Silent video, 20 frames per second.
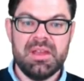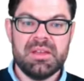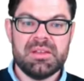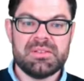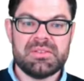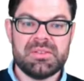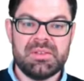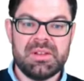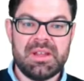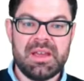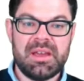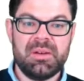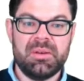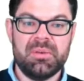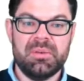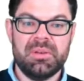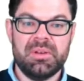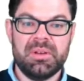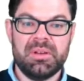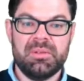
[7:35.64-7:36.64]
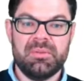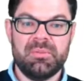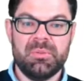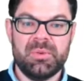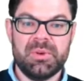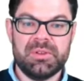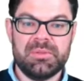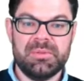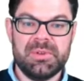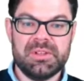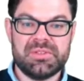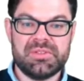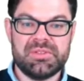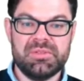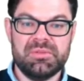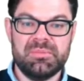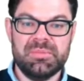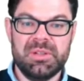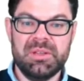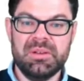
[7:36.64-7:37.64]
So now what we
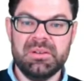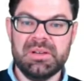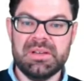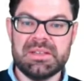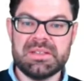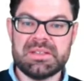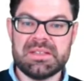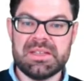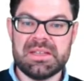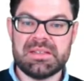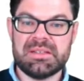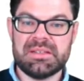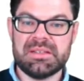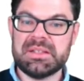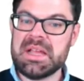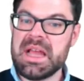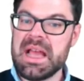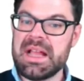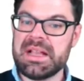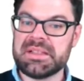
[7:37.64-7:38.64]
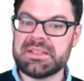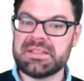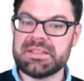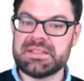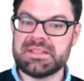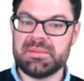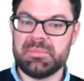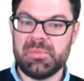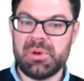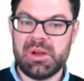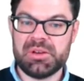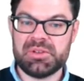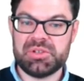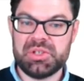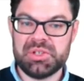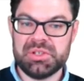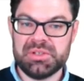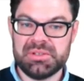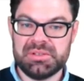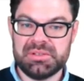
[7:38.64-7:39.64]
assume here is that the tax is a
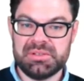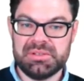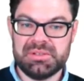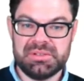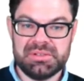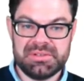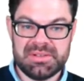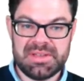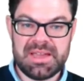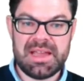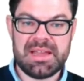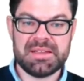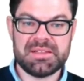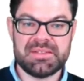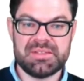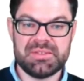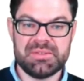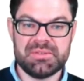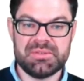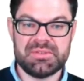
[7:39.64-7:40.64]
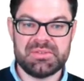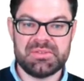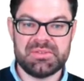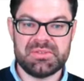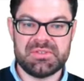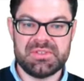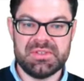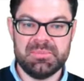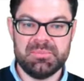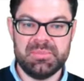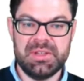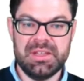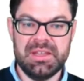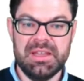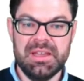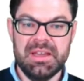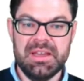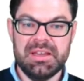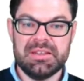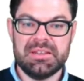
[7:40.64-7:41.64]
marginal tax. So, so
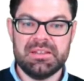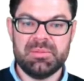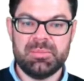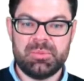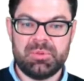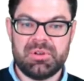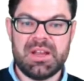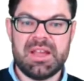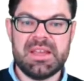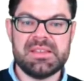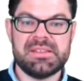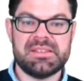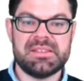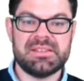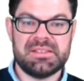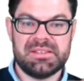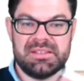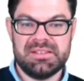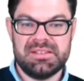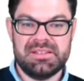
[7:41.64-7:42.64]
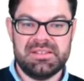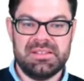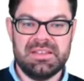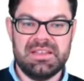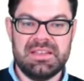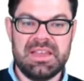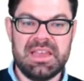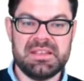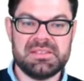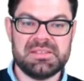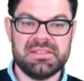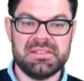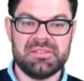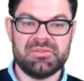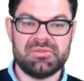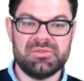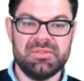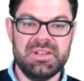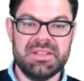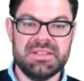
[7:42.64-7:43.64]
simply the price gets
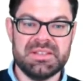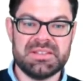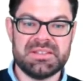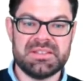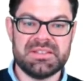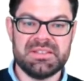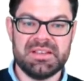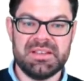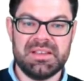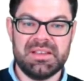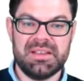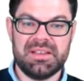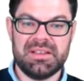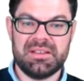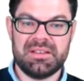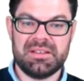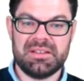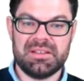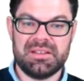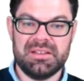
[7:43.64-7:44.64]
increased uh,